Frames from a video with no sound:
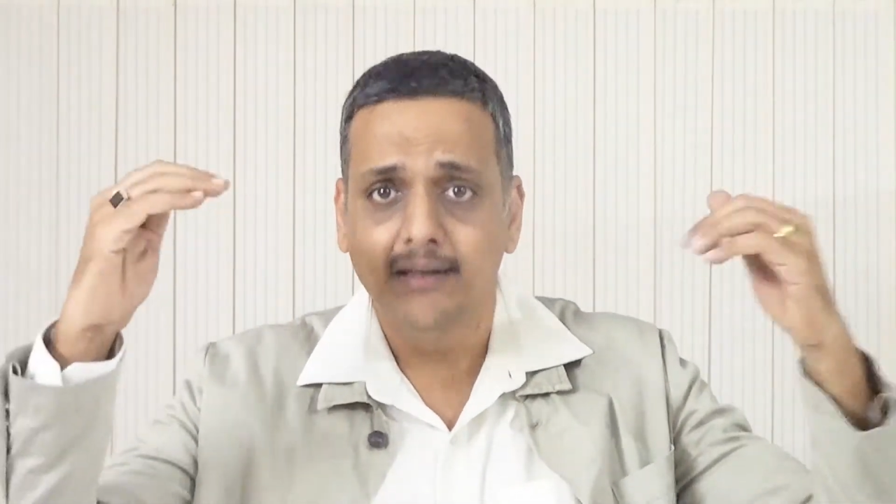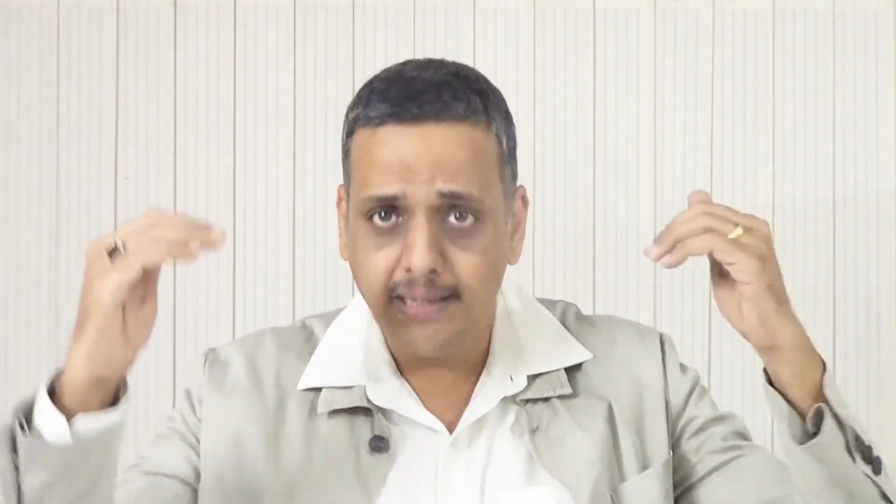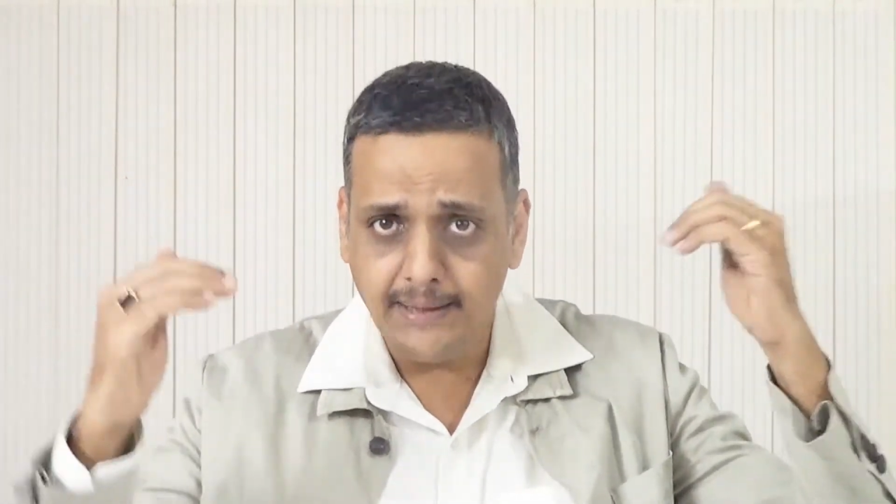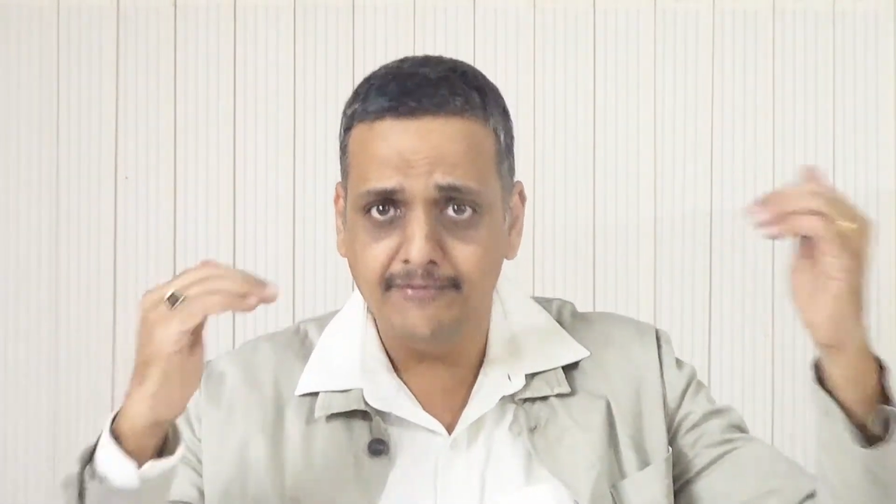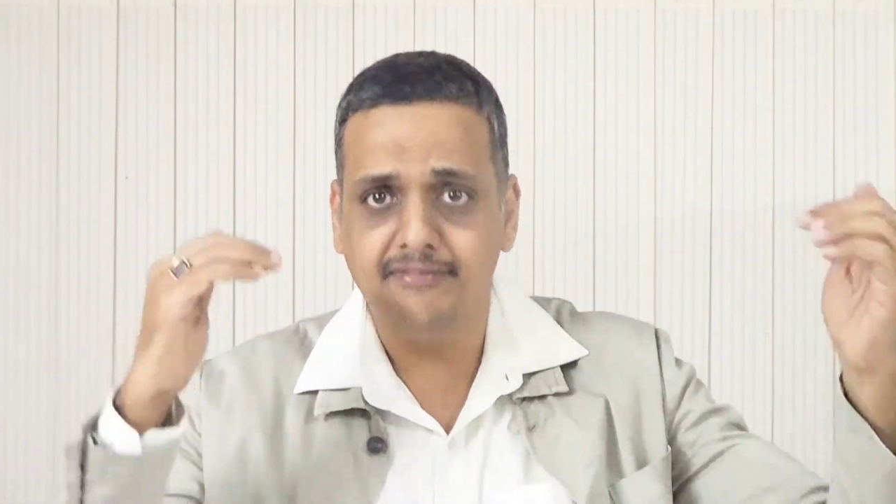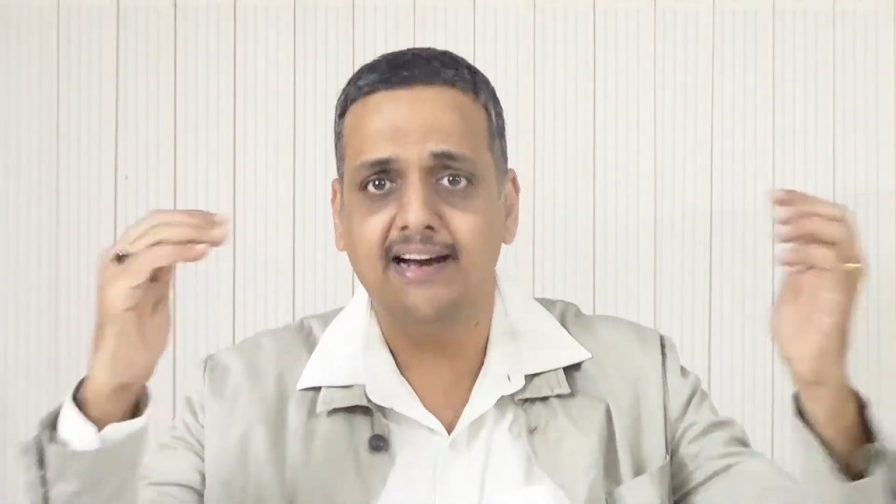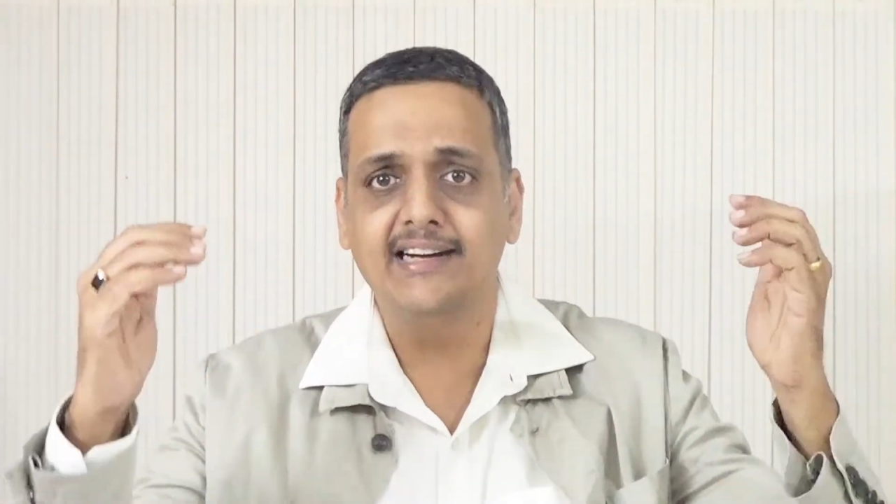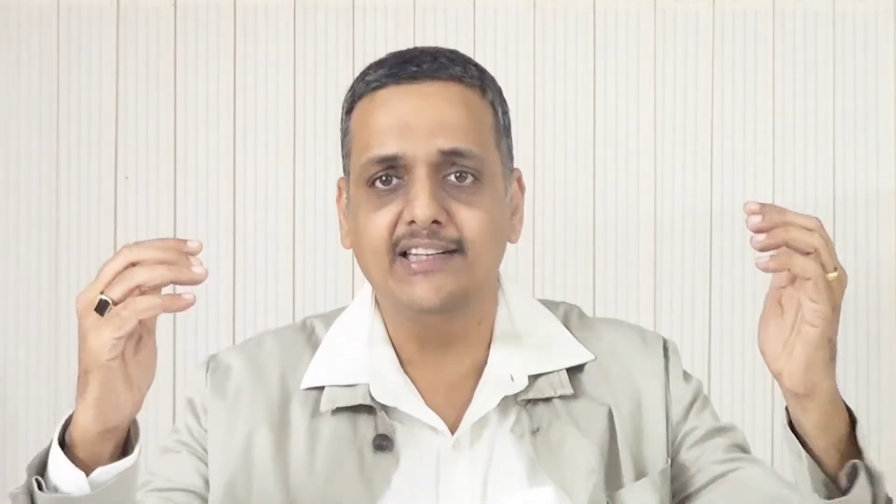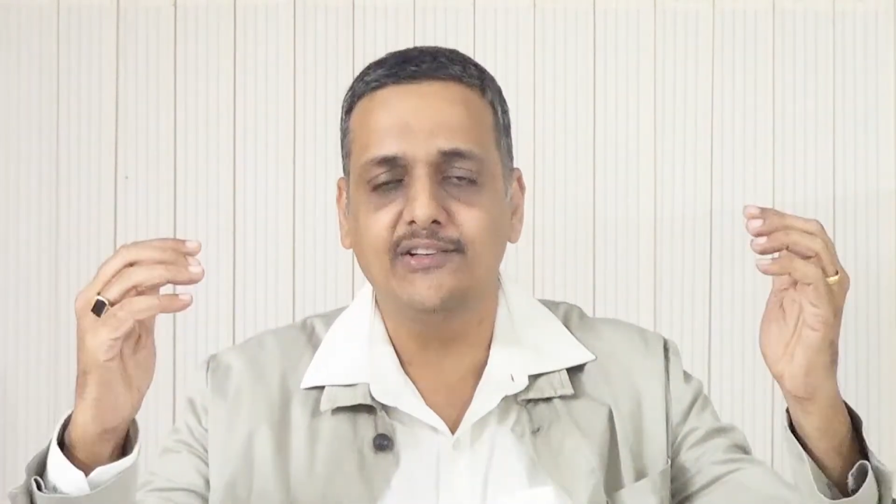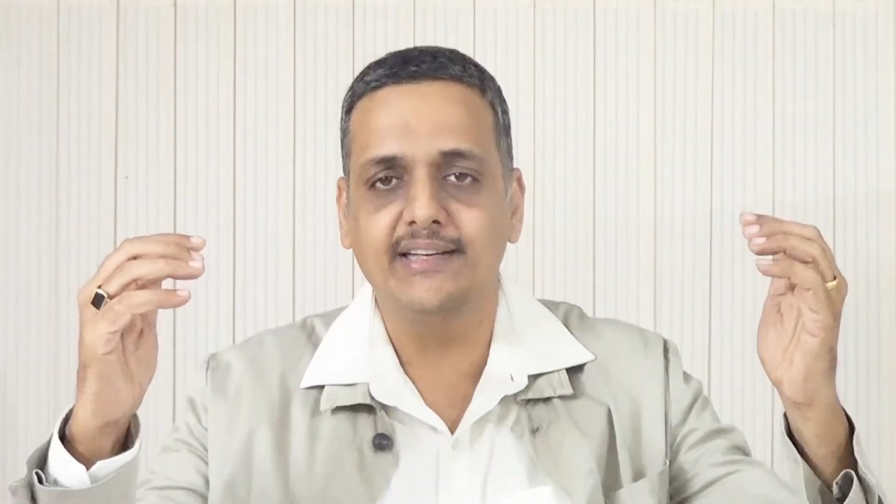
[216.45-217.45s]
keep
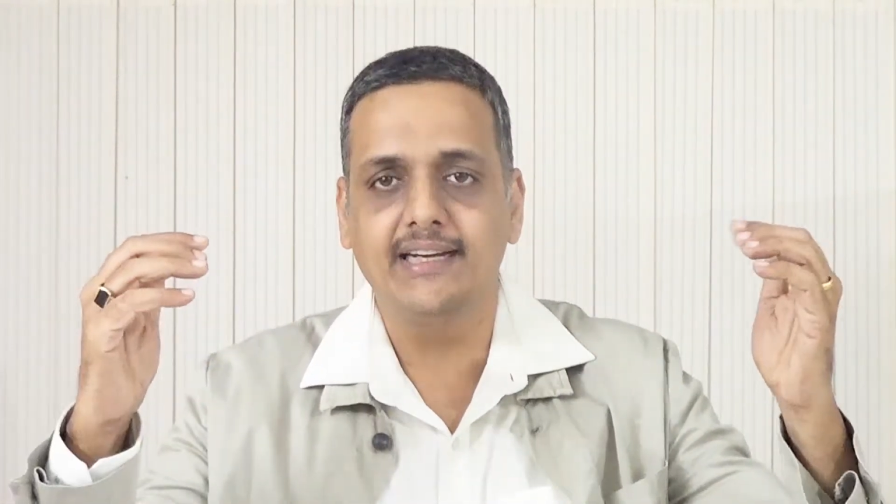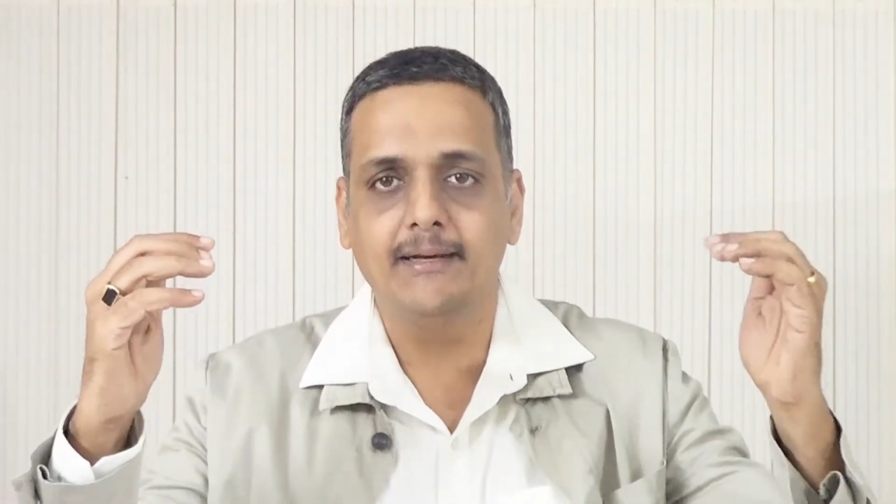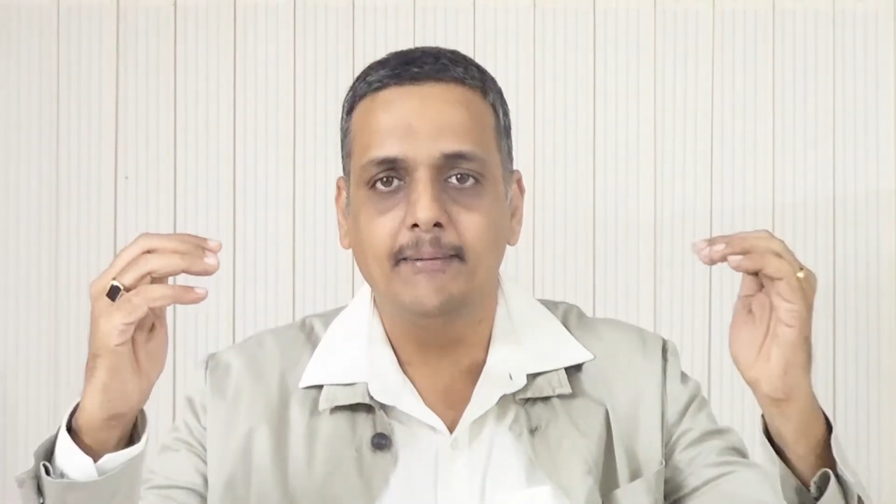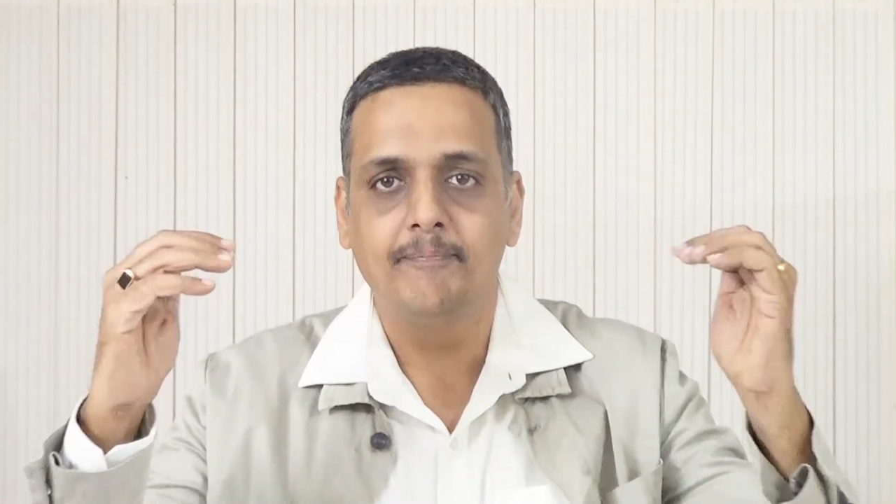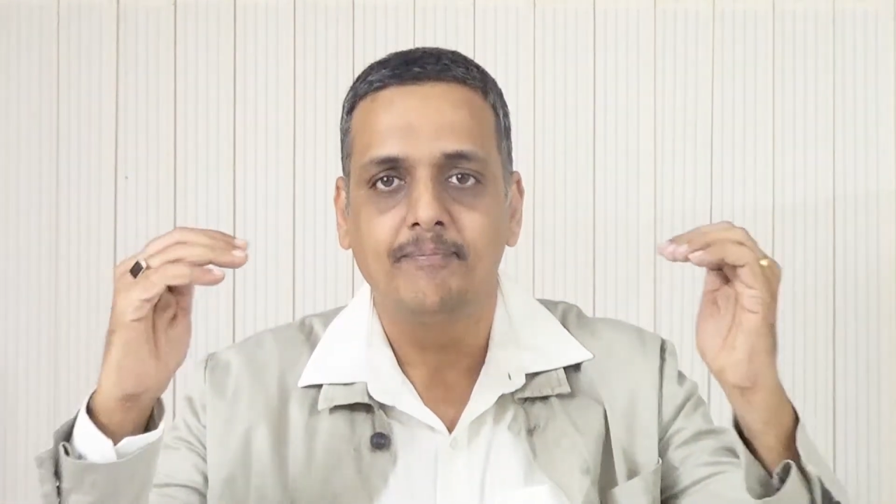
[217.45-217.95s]
fine-tuning,